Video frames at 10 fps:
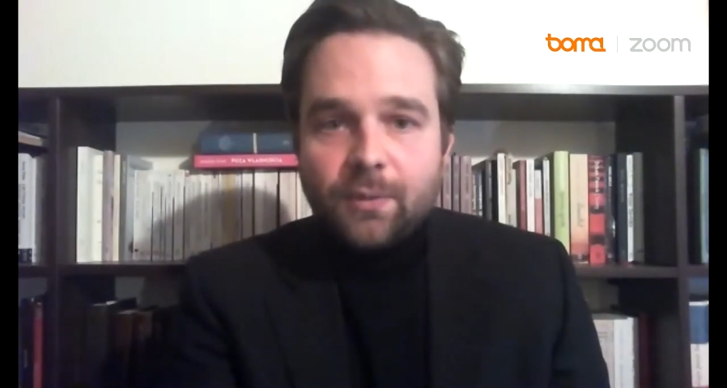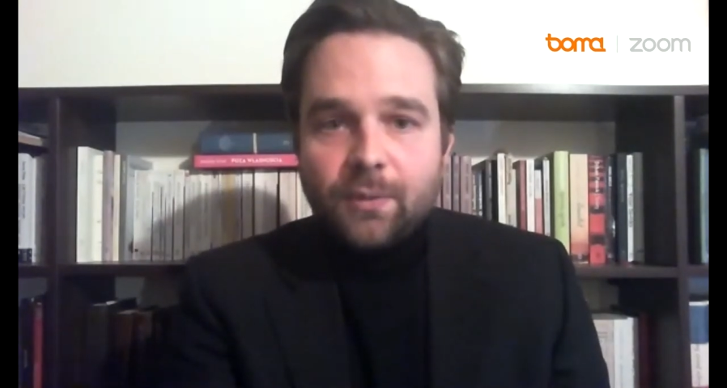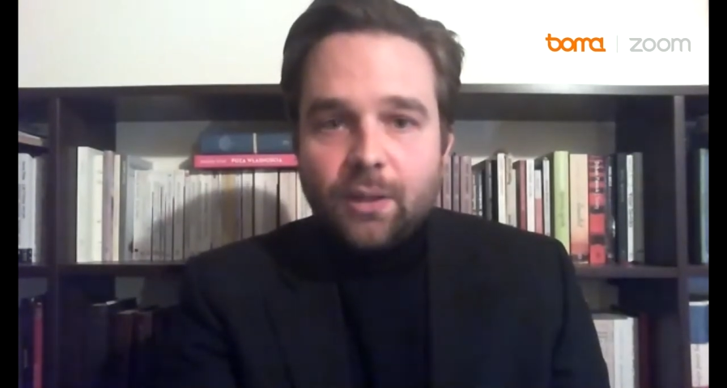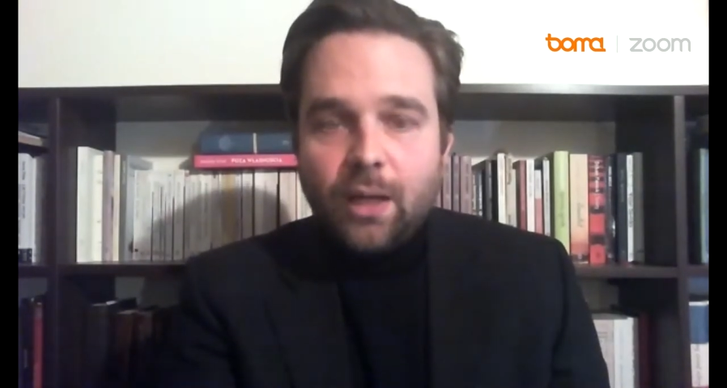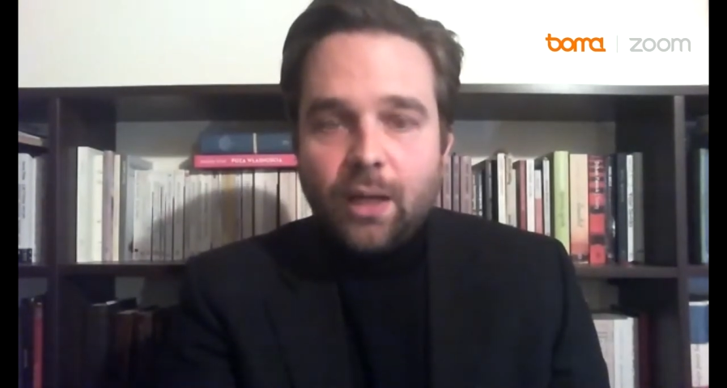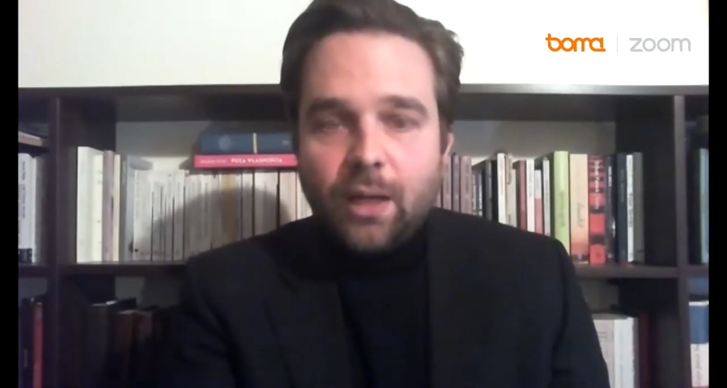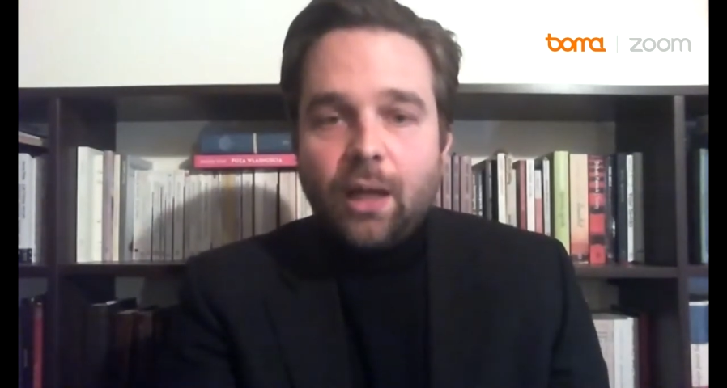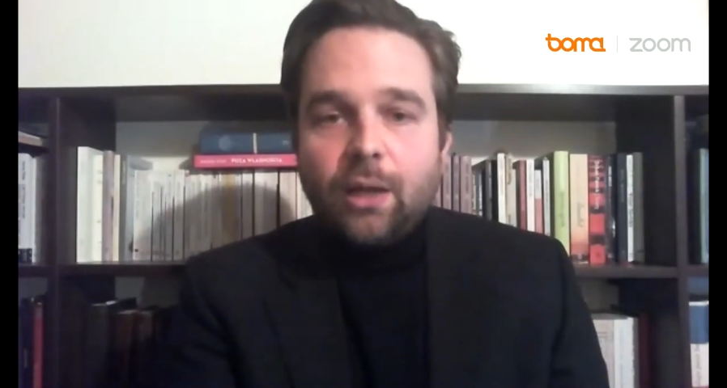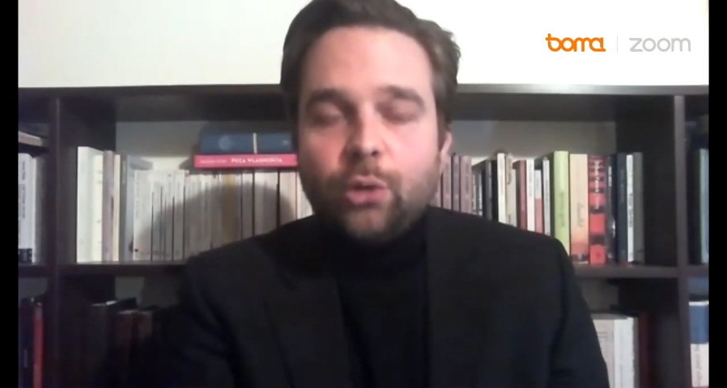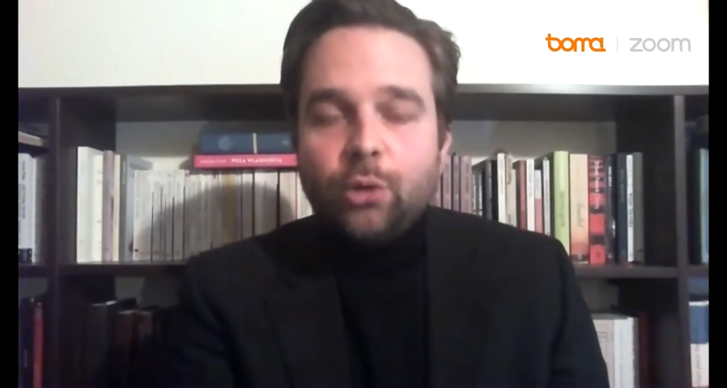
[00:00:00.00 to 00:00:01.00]
A
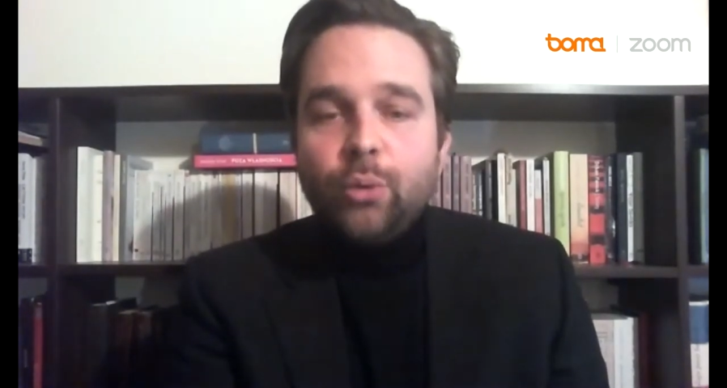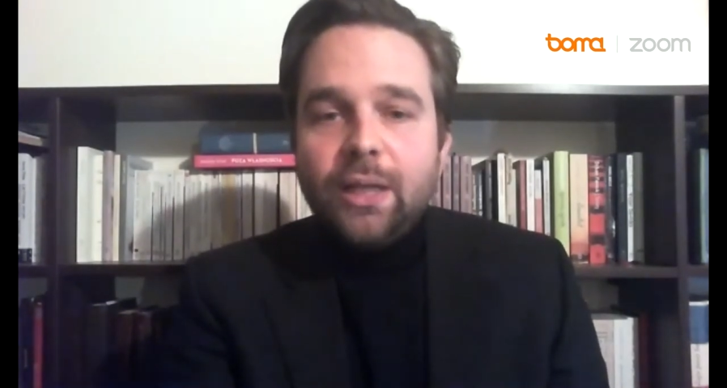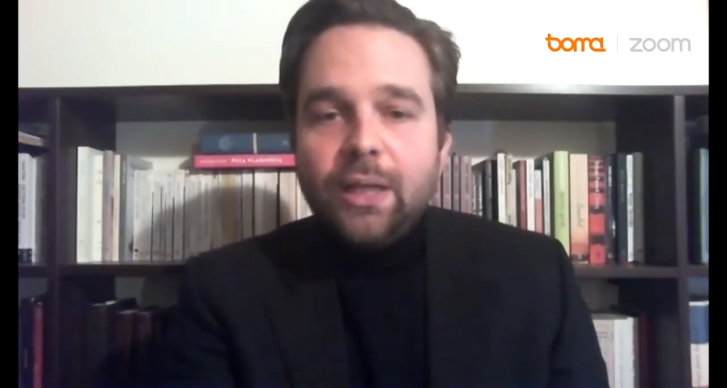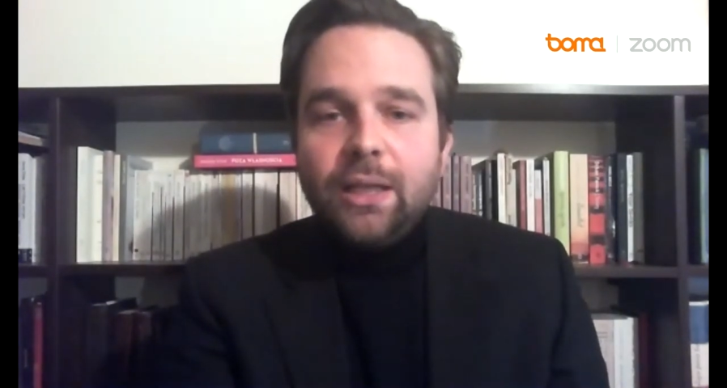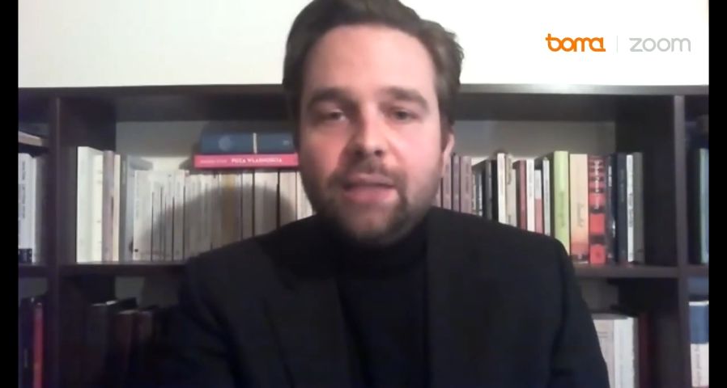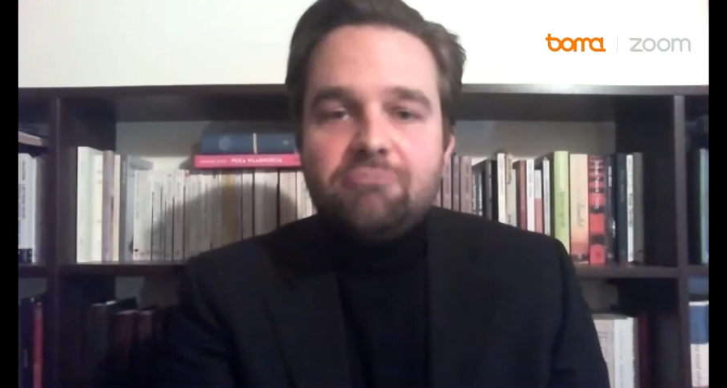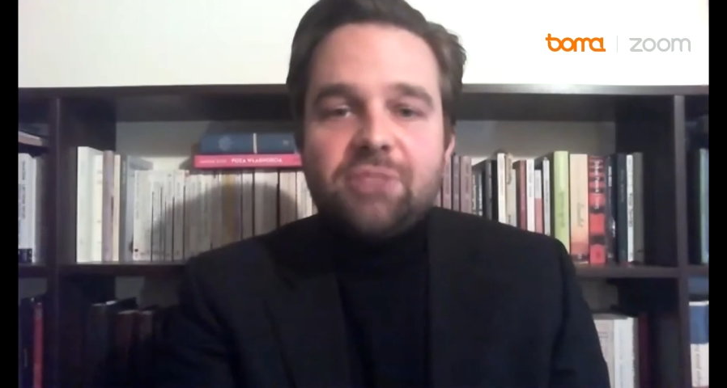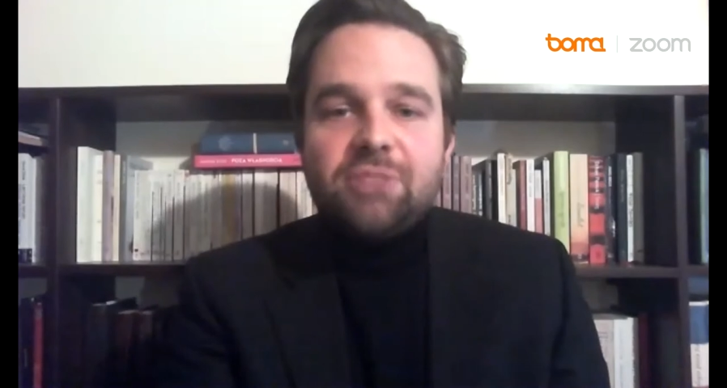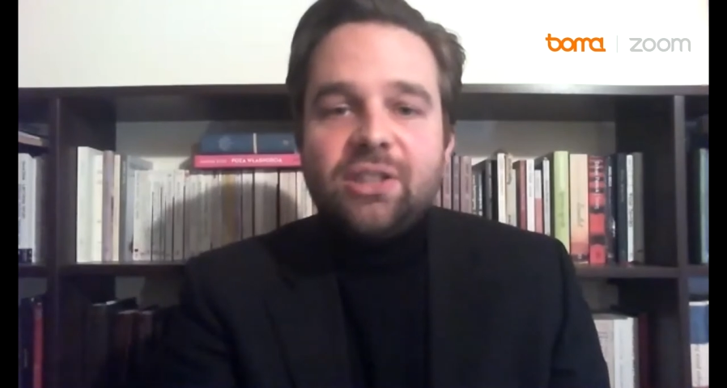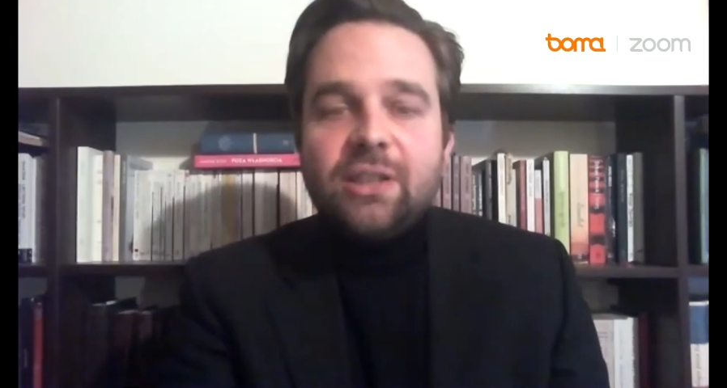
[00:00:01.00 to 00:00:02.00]
really
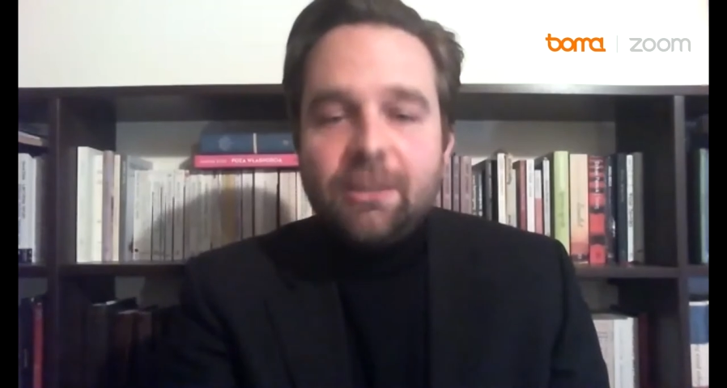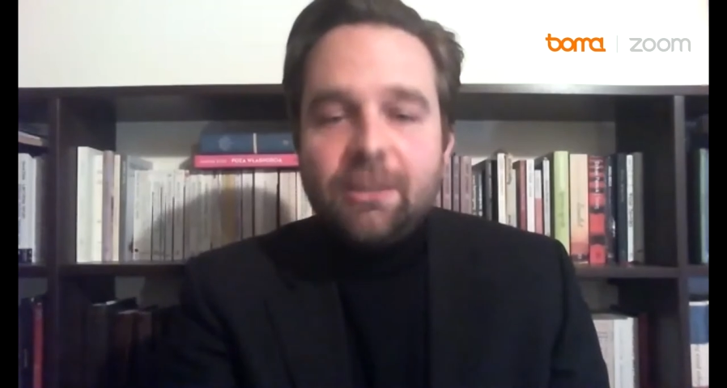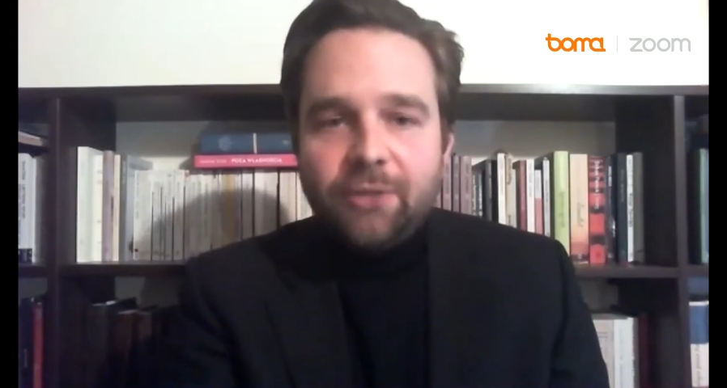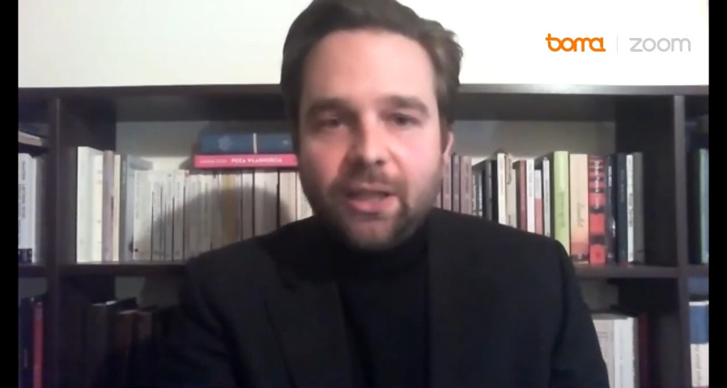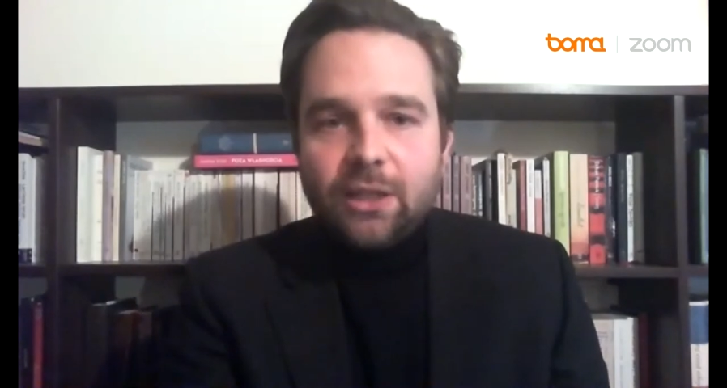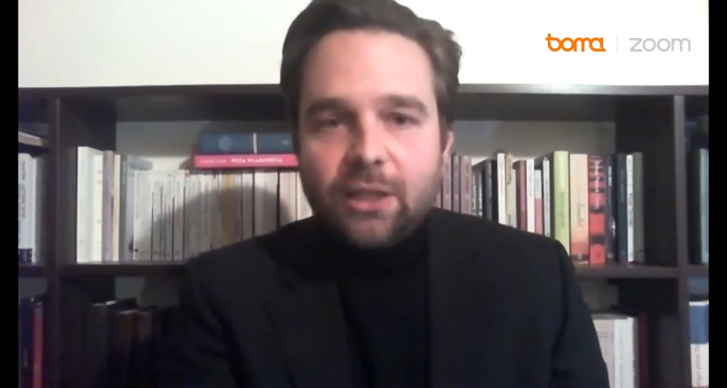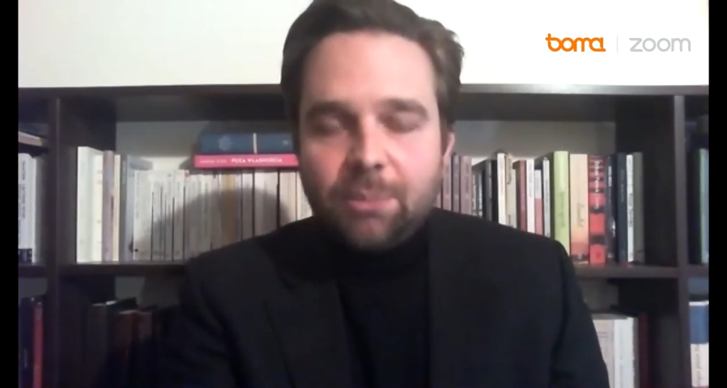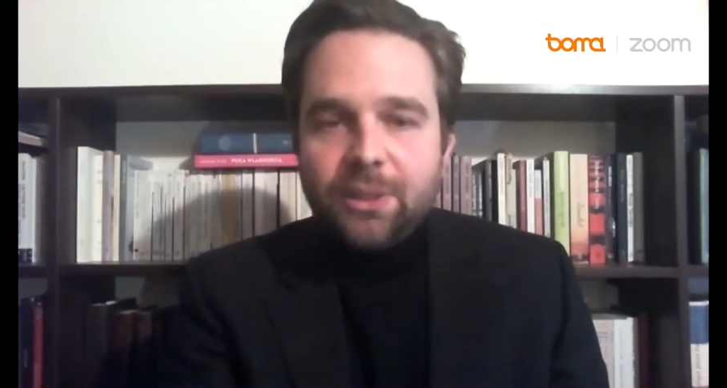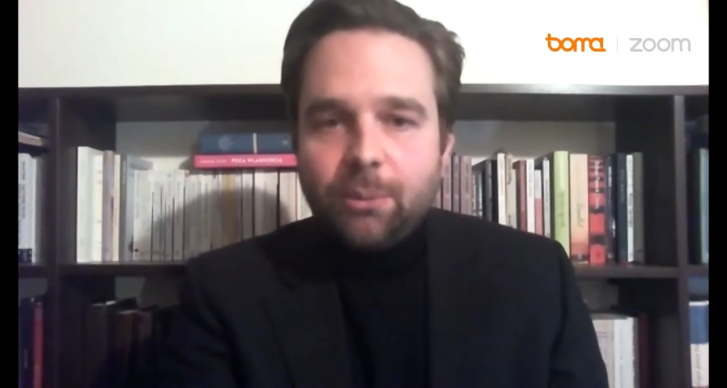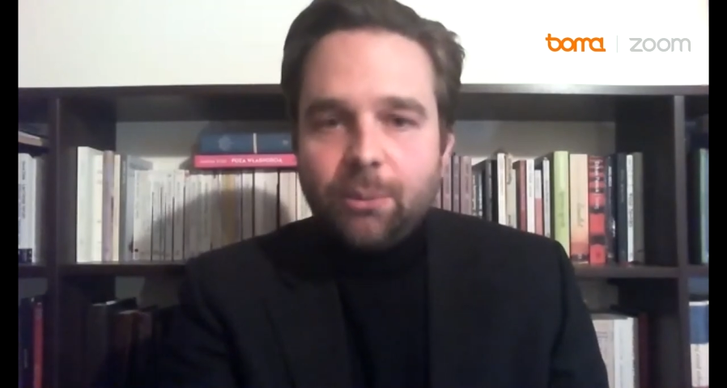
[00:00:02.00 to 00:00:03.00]
significant
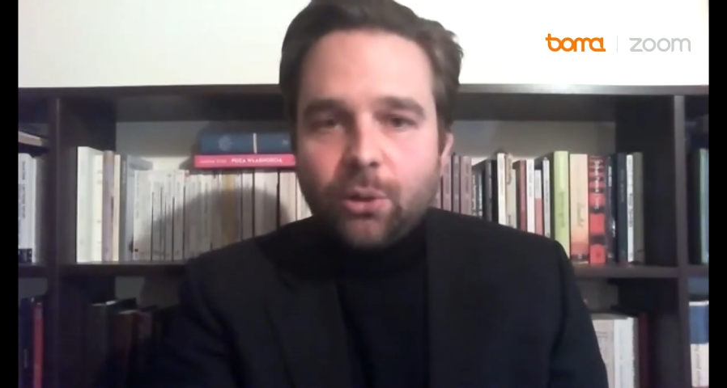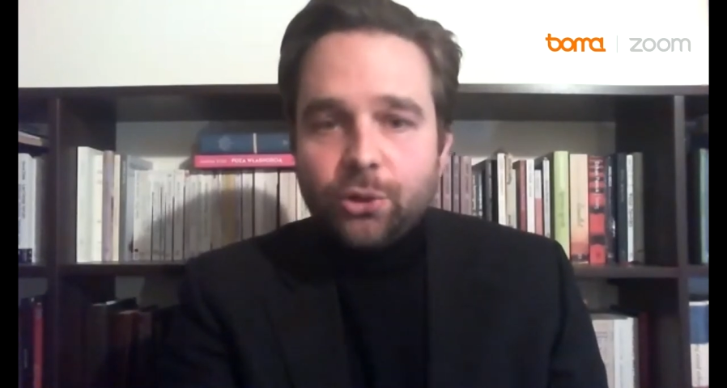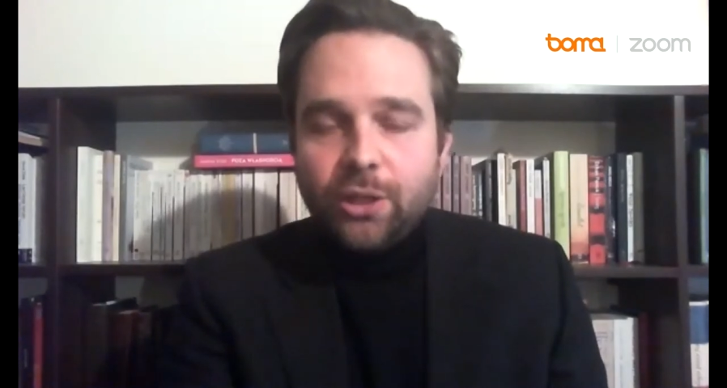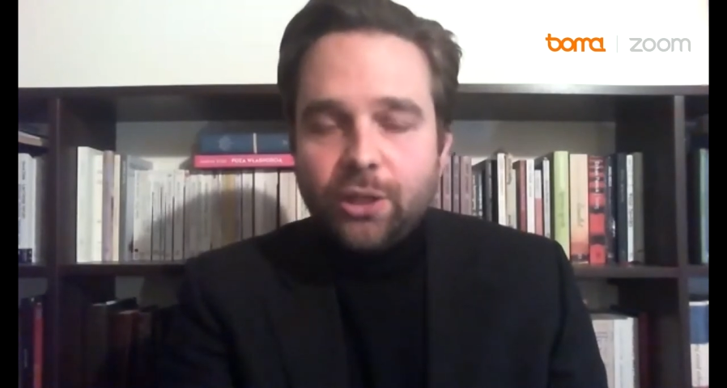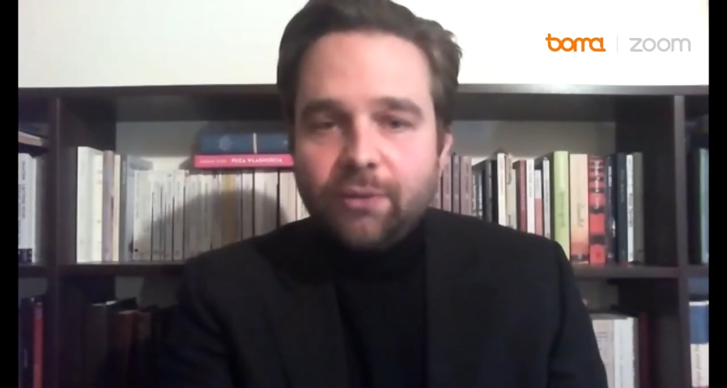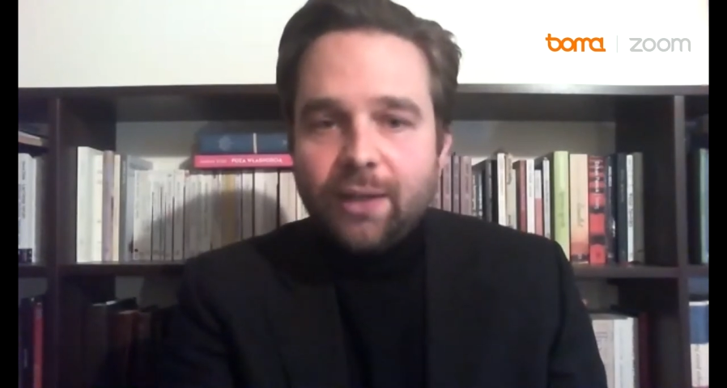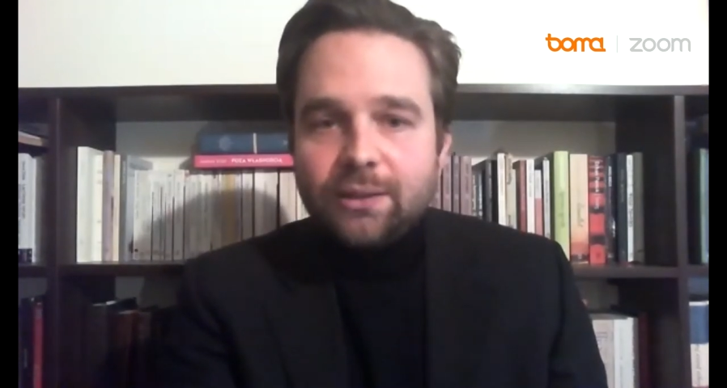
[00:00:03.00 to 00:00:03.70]
epidemiologic event